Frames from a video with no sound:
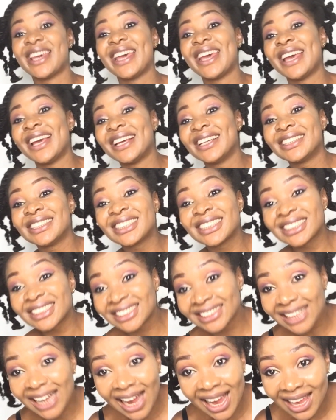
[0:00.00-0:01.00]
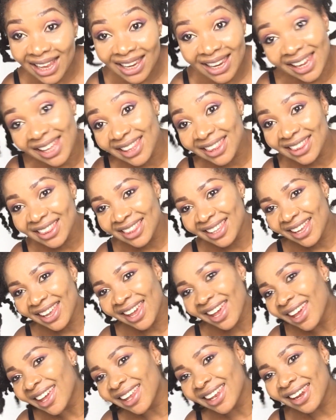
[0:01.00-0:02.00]
styling the
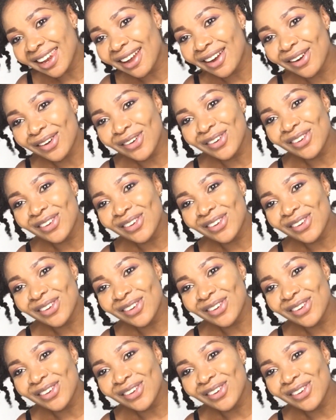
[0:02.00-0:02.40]
hair now.